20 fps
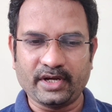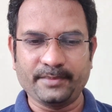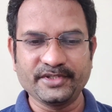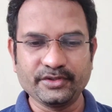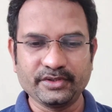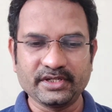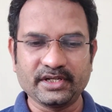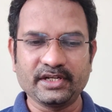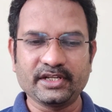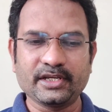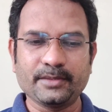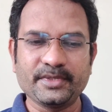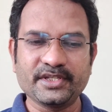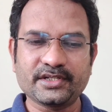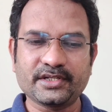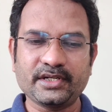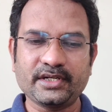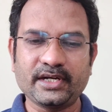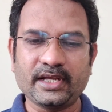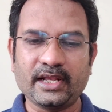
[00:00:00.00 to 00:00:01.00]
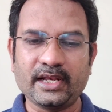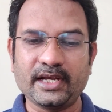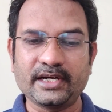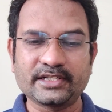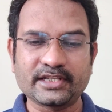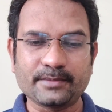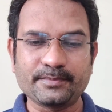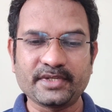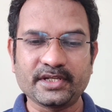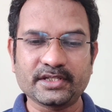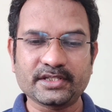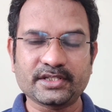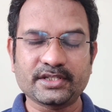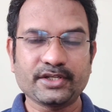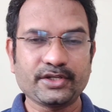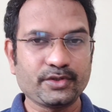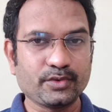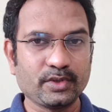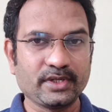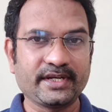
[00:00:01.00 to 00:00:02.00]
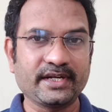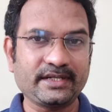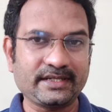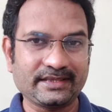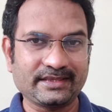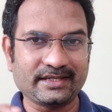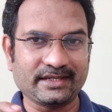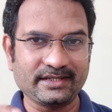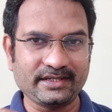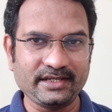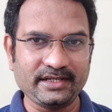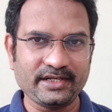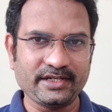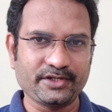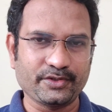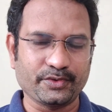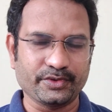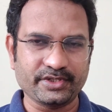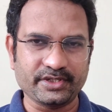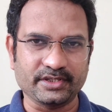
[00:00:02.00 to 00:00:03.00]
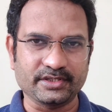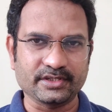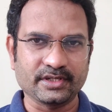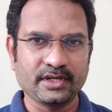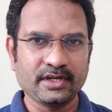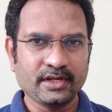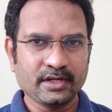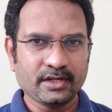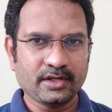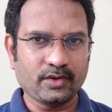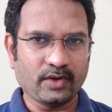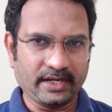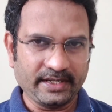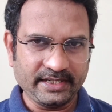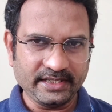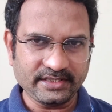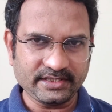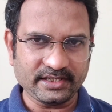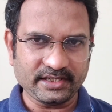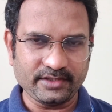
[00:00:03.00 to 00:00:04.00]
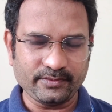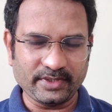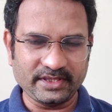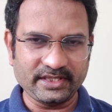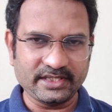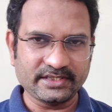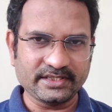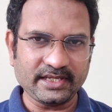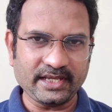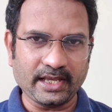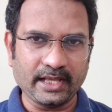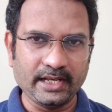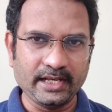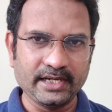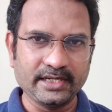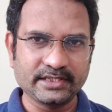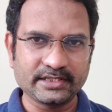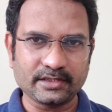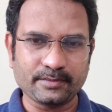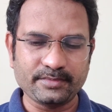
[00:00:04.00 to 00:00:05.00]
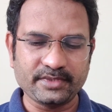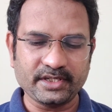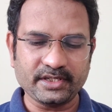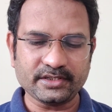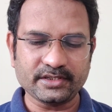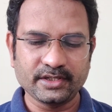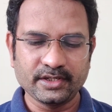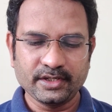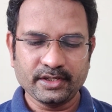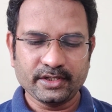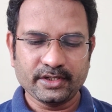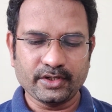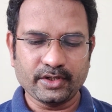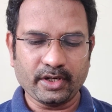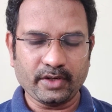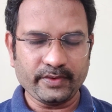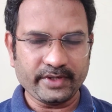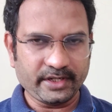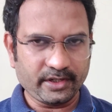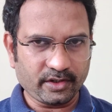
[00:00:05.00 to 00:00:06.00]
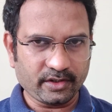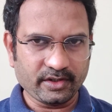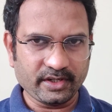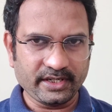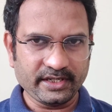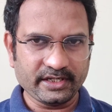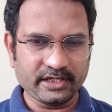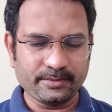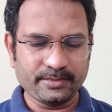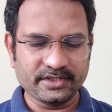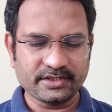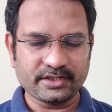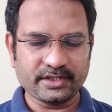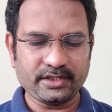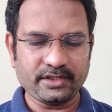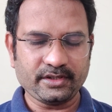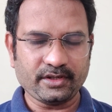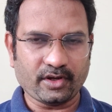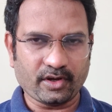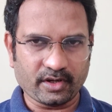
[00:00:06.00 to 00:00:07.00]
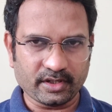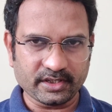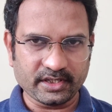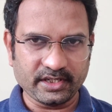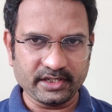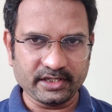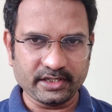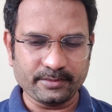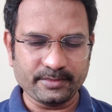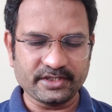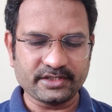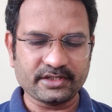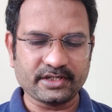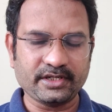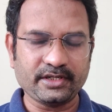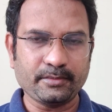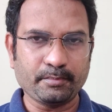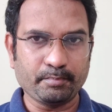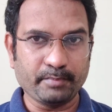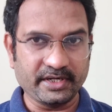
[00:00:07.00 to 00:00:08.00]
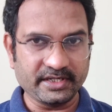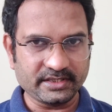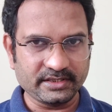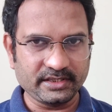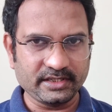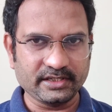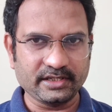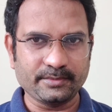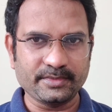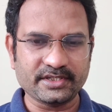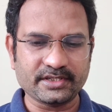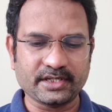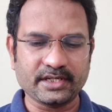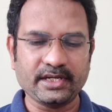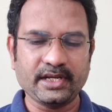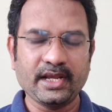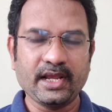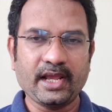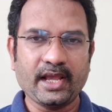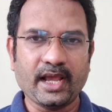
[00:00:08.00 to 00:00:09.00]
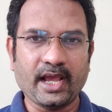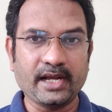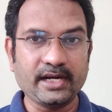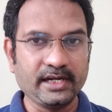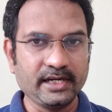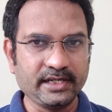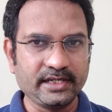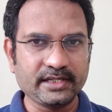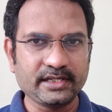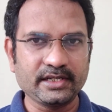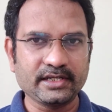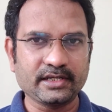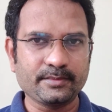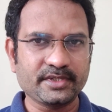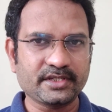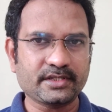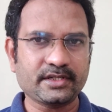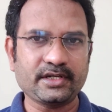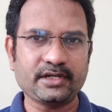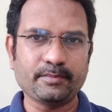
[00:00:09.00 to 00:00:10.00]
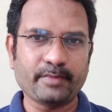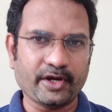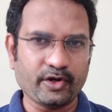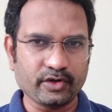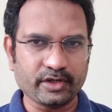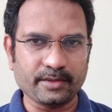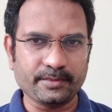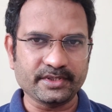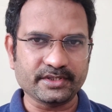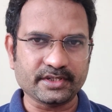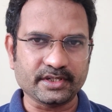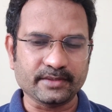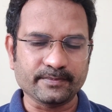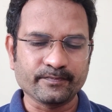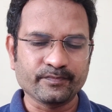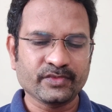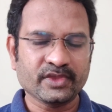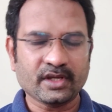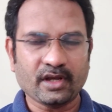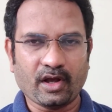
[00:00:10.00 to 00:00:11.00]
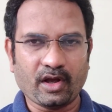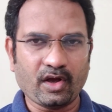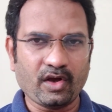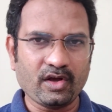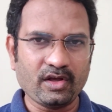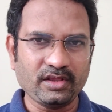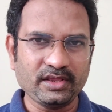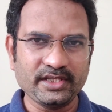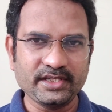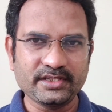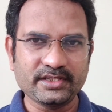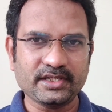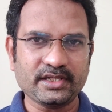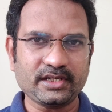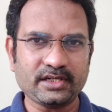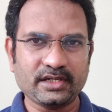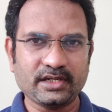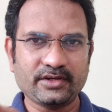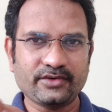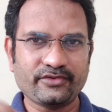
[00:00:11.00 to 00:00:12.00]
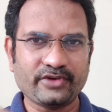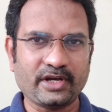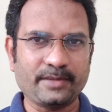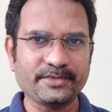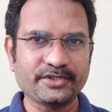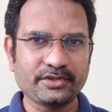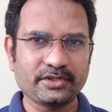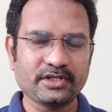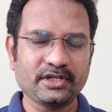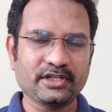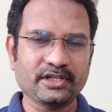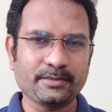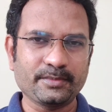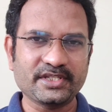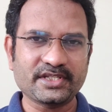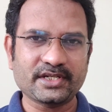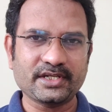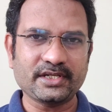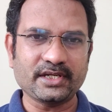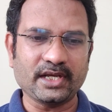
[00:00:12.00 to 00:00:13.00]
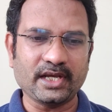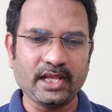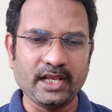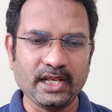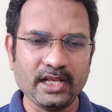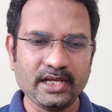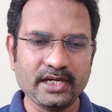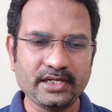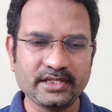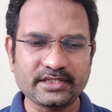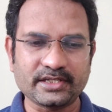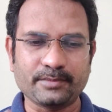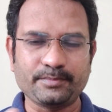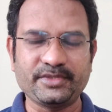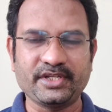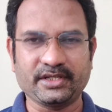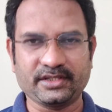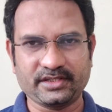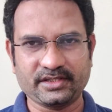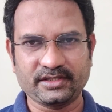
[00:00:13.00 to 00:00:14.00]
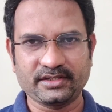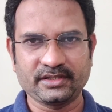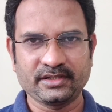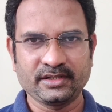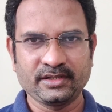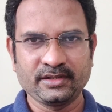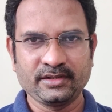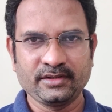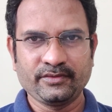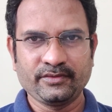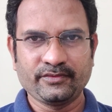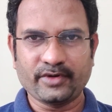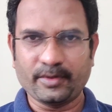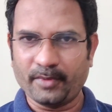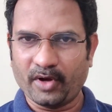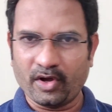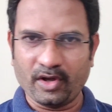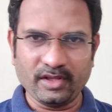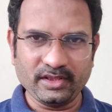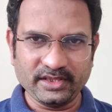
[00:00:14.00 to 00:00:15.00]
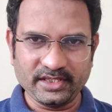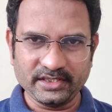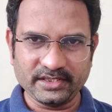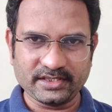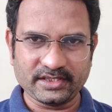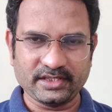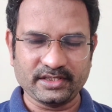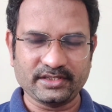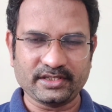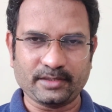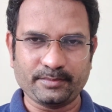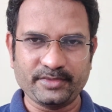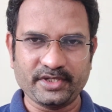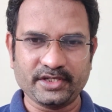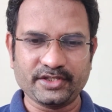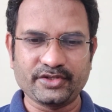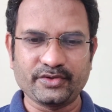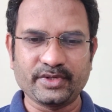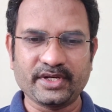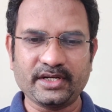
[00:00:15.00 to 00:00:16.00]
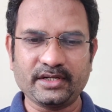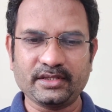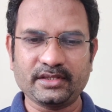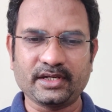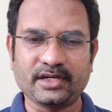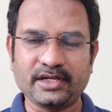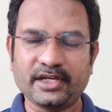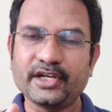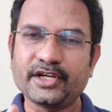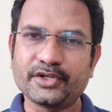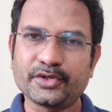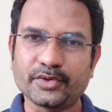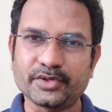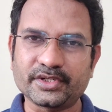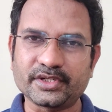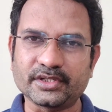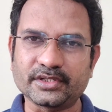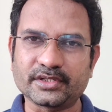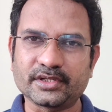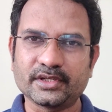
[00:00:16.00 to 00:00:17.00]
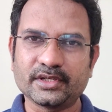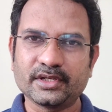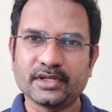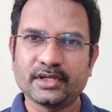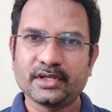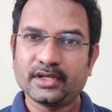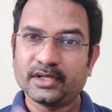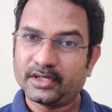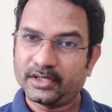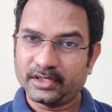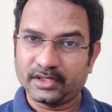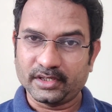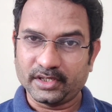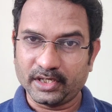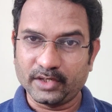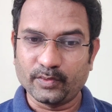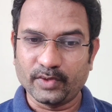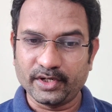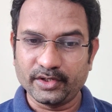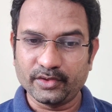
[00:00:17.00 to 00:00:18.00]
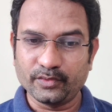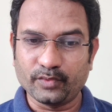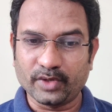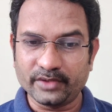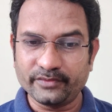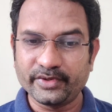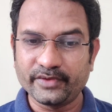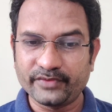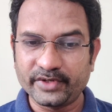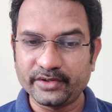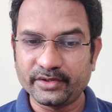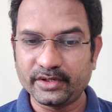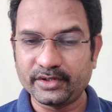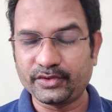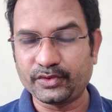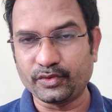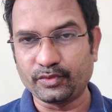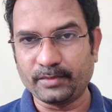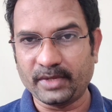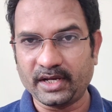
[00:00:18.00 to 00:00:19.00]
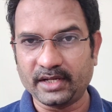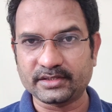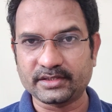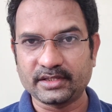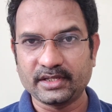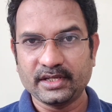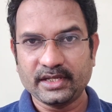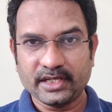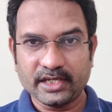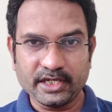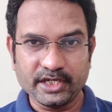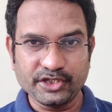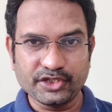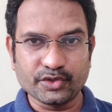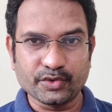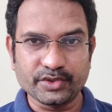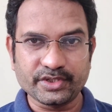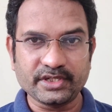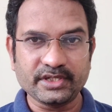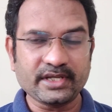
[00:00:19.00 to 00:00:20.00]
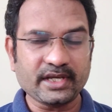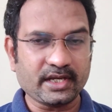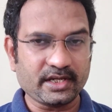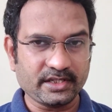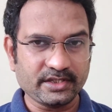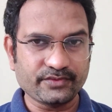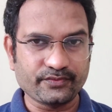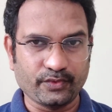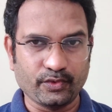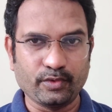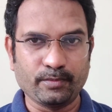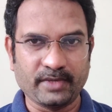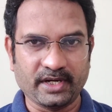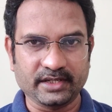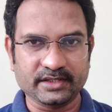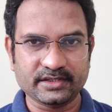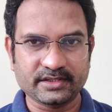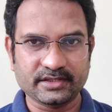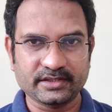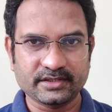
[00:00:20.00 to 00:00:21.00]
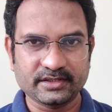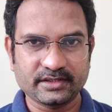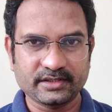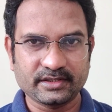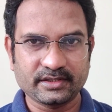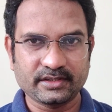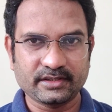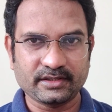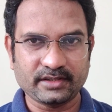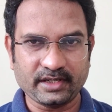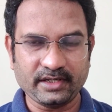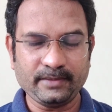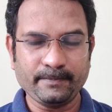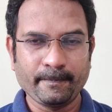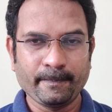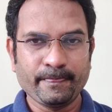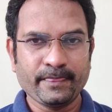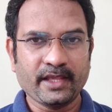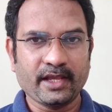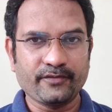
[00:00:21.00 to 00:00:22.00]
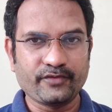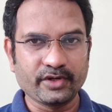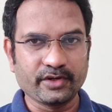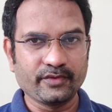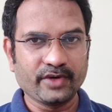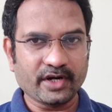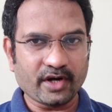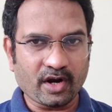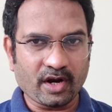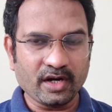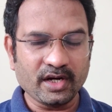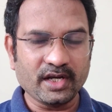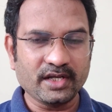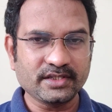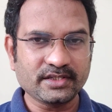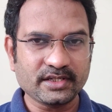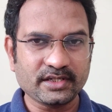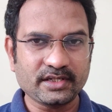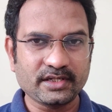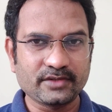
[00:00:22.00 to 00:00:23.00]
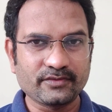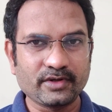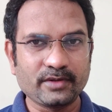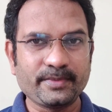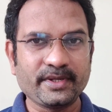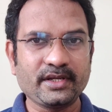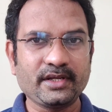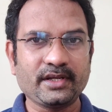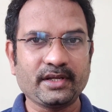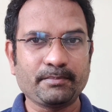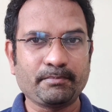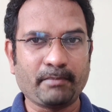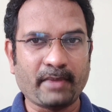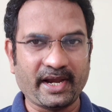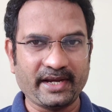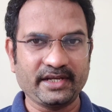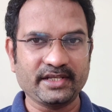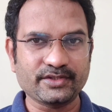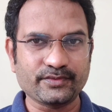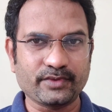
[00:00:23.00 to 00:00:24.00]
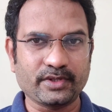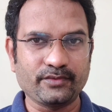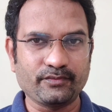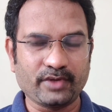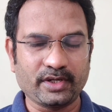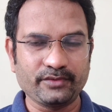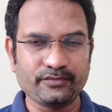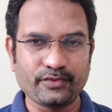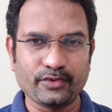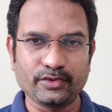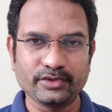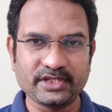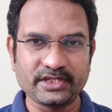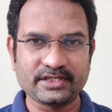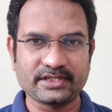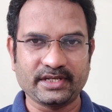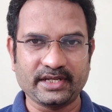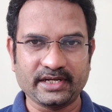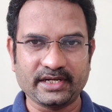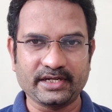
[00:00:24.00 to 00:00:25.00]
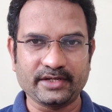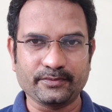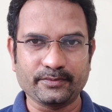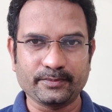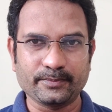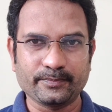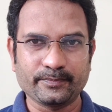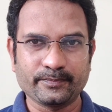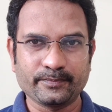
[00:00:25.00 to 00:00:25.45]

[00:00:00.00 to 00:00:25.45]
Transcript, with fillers: pharmaceutical chemistry and allied subjects, you will get 38 questions. Now understand when they say allied subjects, you have inorganic chemistry, organic chemistry, medicinal chemistry, analytical chemistry and biochemistry all these are pharmaceutical chemistry elite subjects from all these uh, subjects you get 38 questions equivalent to 152 marks each question carries 4 marks right if you give a wrong answer it will be minus 1 one fourth is negative